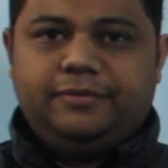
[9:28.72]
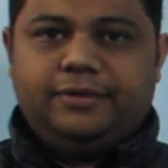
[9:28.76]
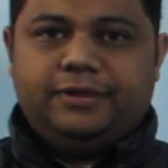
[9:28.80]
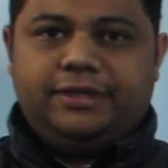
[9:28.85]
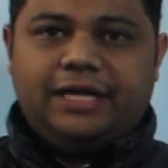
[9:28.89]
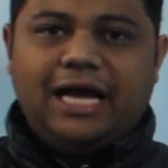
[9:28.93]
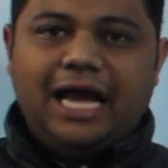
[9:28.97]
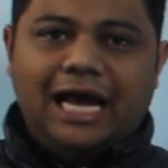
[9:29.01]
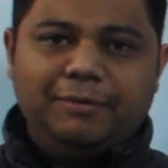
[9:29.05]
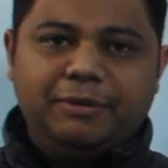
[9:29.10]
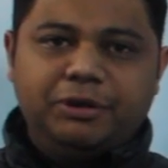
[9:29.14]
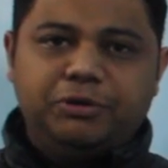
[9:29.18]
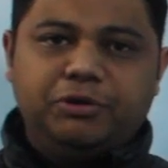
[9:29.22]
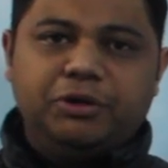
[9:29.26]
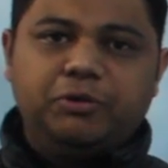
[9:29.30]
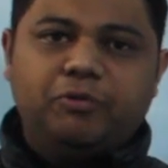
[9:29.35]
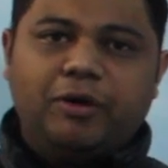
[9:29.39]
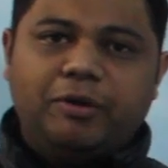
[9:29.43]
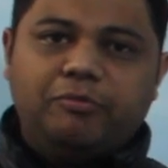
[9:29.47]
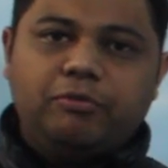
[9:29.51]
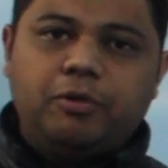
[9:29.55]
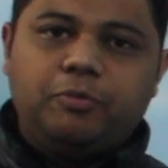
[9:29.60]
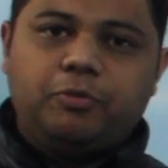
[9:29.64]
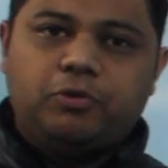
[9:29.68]
Now I will be doing
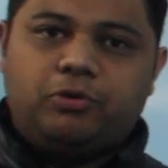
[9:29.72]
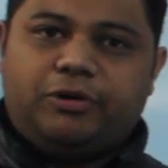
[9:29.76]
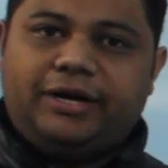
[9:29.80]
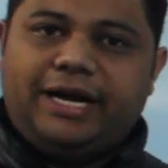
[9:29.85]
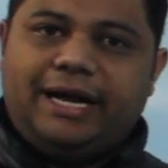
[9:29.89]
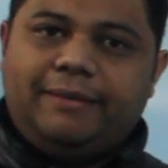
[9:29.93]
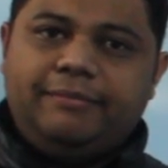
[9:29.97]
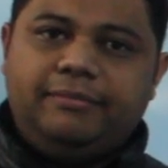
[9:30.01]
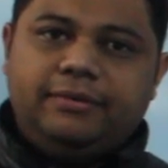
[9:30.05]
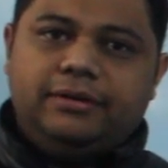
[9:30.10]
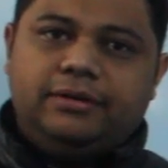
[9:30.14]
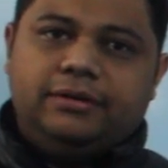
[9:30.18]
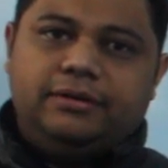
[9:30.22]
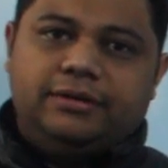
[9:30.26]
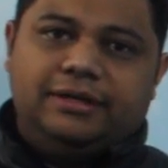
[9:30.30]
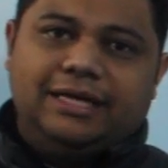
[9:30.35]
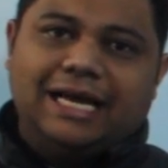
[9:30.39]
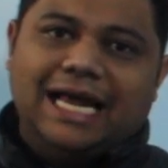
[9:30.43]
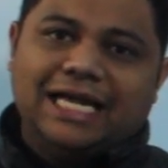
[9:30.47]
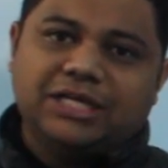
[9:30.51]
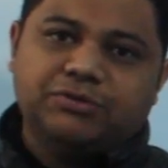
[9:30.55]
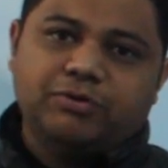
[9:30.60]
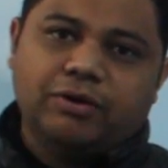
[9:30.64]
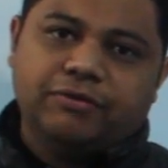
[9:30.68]
one more program, the
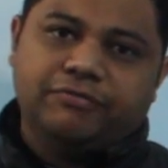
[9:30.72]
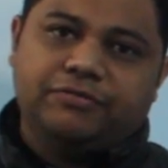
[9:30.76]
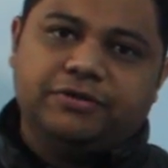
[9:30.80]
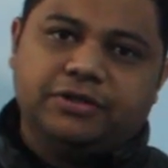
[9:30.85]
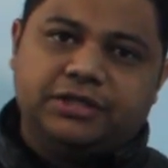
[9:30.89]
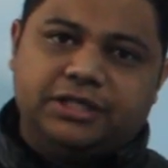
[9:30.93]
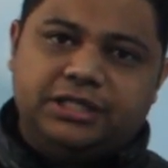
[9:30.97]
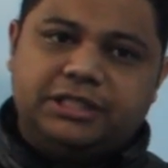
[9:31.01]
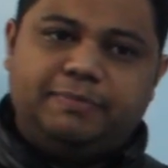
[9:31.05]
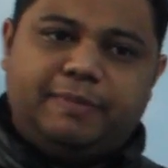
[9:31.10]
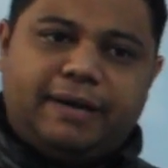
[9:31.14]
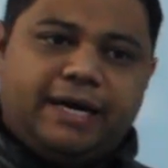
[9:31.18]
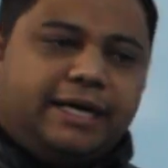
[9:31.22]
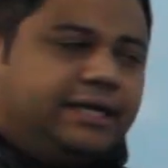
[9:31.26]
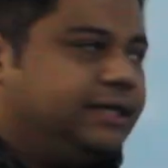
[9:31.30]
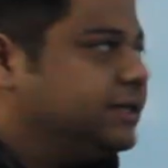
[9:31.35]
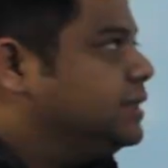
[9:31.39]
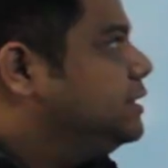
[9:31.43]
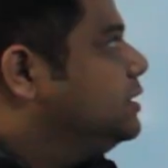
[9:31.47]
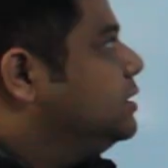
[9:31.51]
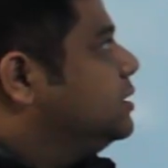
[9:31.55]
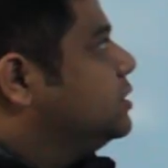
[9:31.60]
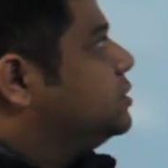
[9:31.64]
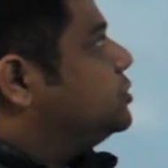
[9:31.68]
last one for this part.
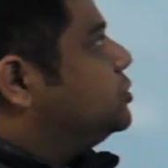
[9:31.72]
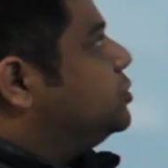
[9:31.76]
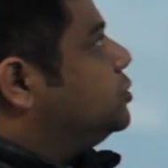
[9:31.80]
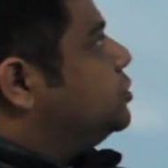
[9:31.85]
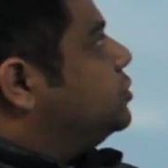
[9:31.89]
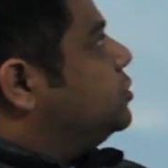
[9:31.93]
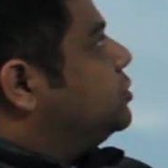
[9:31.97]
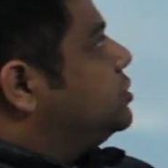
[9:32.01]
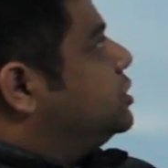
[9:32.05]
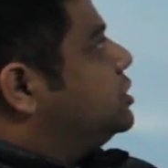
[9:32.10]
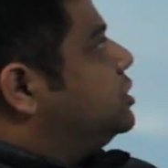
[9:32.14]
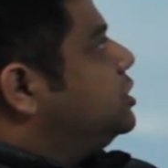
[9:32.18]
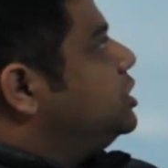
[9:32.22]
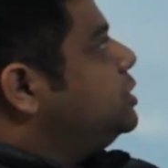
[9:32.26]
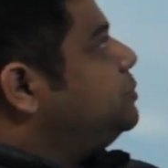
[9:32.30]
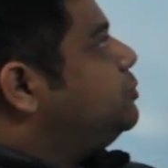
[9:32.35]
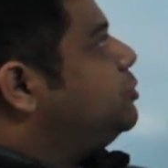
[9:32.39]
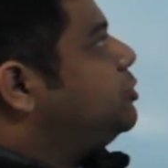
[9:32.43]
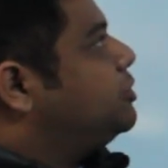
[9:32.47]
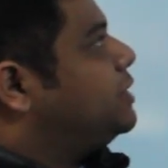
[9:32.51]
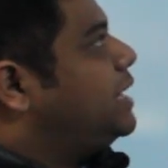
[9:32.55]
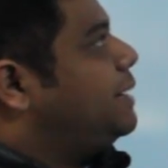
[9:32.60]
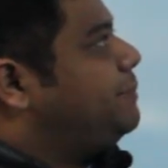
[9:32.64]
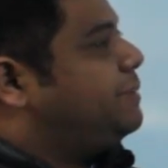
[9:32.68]
So the
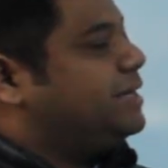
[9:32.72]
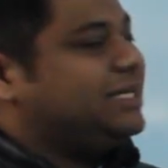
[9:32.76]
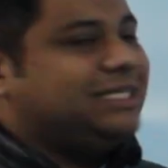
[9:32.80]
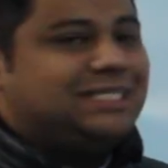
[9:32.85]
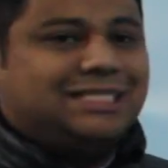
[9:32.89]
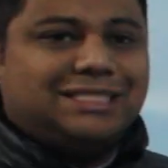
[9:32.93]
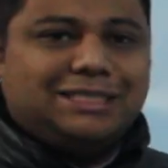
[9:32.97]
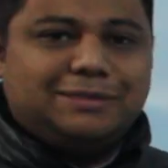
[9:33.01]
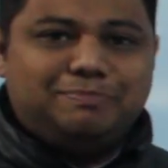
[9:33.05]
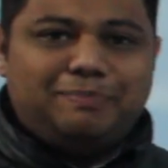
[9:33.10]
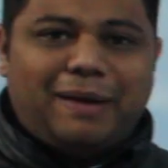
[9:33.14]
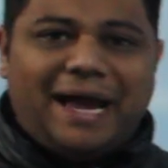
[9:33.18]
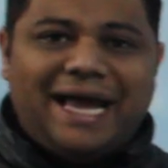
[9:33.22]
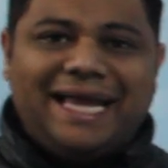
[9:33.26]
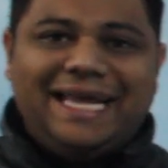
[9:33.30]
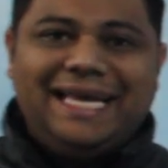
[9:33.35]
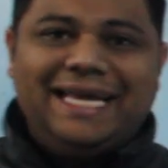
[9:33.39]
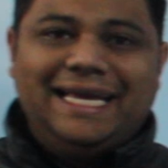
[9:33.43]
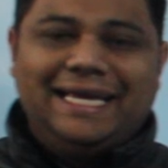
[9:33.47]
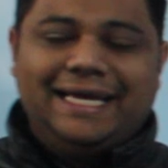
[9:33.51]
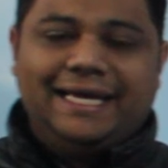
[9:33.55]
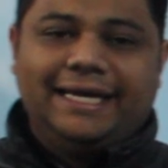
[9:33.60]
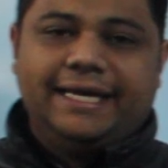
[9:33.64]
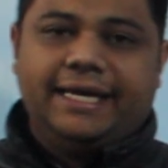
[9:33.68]
third program is
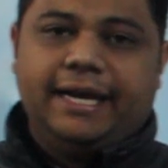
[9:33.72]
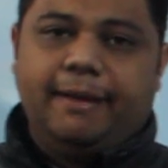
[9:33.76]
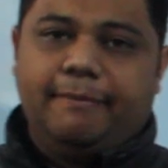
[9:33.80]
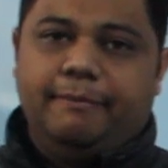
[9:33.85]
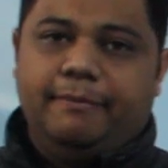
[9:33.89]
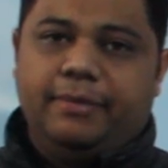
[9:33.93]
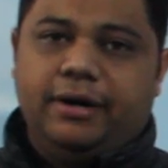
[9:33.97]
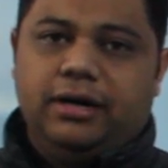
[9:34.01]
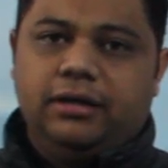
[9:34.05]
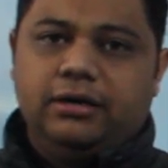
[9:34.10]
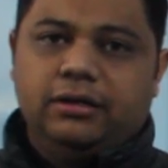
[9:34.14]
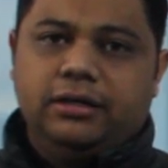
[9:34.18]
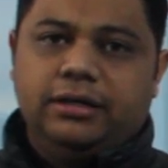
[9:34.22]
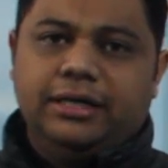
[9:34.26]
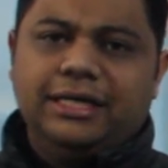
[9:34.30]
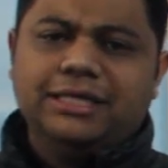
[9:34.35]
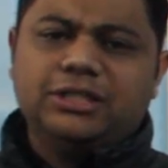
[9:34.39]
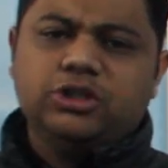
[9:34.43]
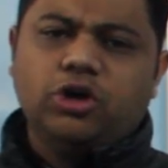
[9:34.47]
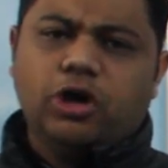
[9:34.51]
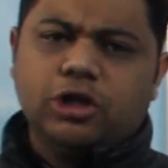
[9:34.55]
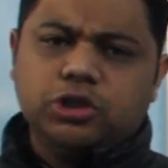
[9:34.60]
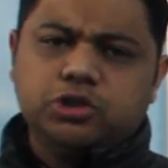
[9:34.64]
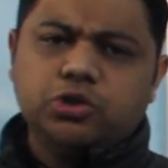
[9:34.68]
pi number.
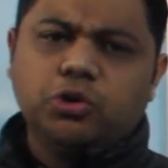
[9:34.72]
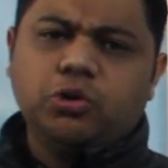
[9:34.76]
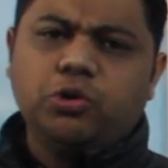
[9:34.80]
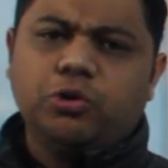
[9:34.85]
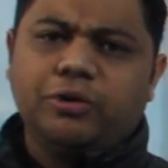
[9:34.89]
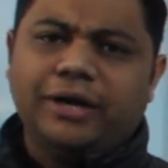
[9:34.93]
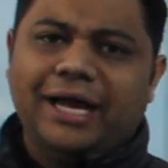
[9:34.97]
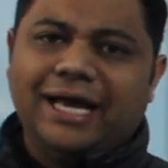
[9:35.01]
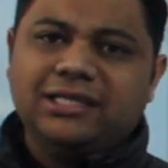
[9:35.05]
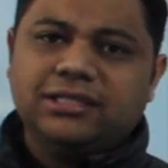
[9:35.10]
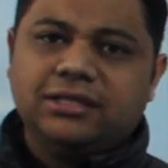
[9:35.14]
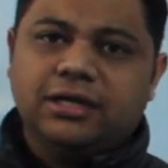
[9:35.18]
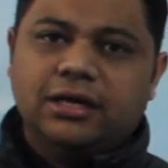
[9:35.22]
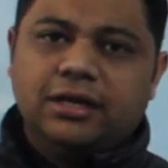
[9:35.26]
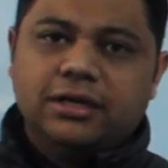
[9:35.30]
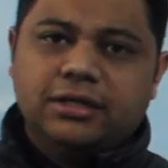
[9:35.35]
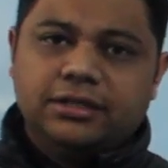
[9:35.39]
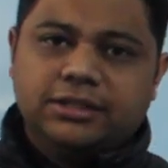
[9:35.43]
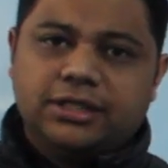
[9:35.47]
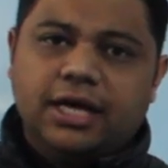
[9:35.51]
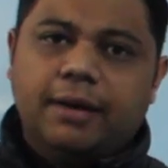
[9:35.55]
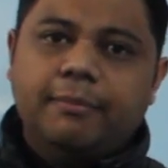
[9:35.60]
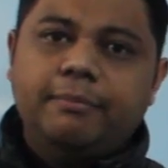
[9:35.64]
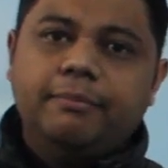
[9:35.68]
It's also known
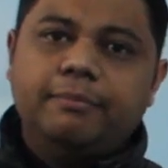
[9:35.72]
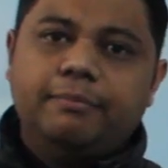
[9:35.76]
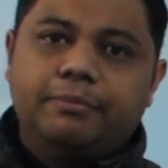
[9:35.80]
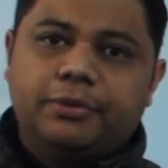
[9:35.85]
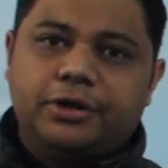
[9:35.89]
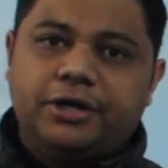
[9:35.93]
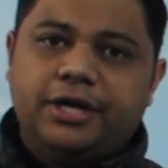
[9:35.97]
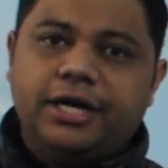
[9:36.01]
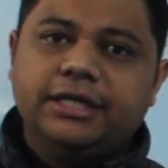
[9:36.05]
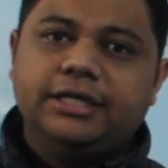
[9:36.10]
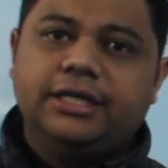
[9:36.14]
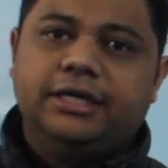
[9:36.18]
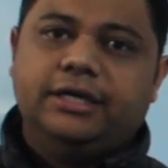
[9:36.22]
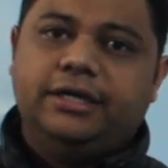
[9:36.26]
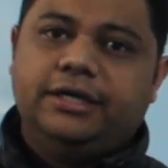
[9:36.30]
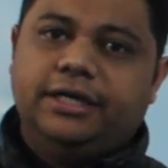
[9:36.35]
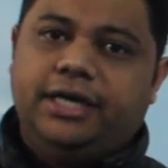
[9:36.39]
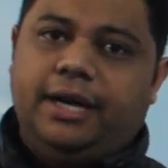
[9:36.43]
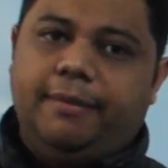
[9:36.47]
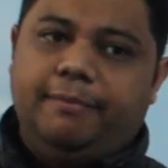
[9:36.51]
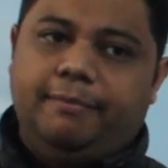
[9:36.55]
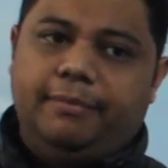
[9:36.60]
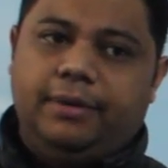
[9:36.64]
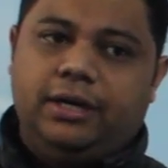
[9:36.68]
as sum product
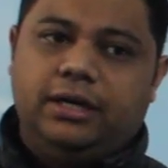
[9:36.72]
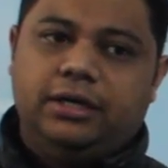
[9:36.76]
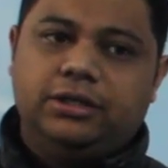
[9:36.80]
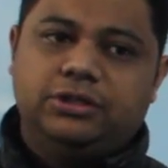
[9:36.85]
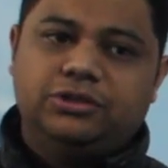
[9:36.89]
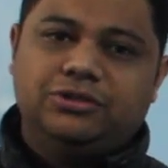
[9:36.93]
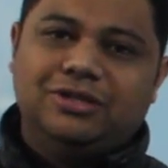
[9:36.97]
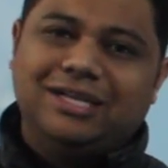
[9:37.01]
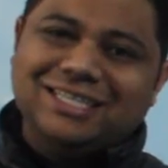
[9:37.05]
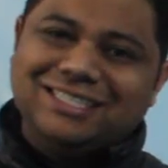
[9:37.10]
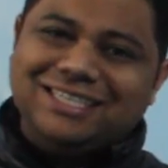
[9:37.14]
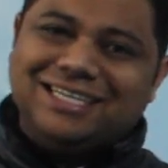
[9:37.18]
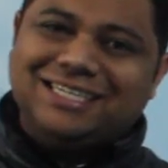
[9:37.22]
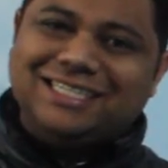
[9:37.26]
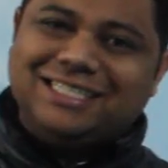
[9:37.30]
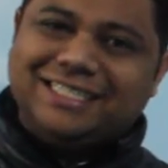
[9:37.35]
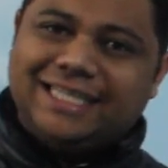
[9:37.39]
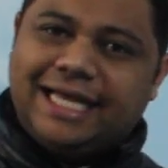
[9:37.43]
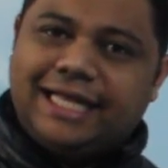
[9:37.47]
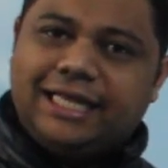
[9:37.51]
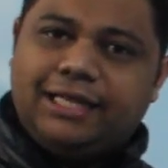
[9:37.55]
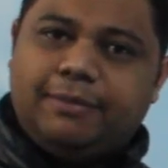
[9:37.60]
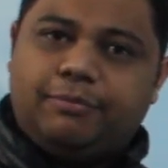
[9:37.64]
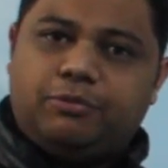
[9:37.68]
number. So let's
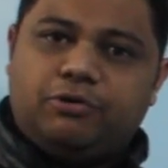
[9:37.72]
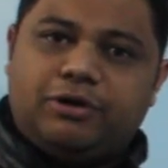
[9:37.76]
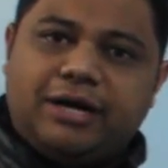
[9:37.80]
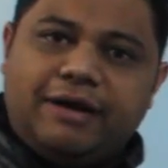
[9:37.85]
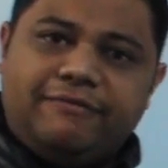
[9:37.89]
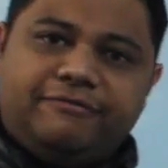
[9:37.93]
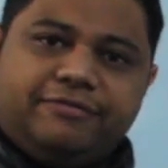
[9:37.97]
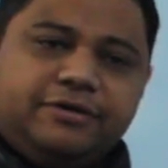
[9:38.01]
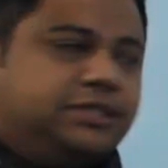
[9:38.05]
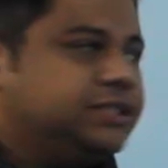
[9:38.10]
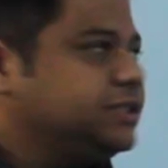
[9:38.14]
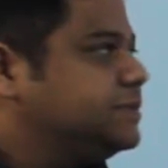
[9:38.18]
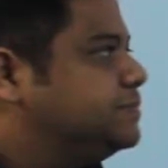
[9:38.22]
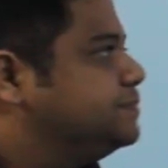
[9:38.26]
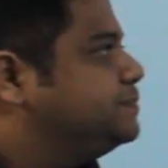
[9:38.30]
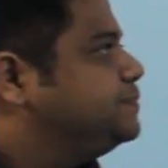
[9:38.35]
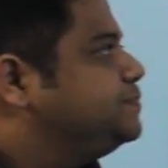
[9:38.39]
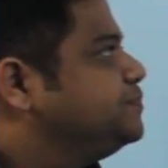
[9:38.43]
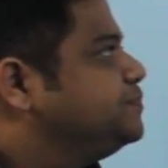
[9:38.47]
understand the program first.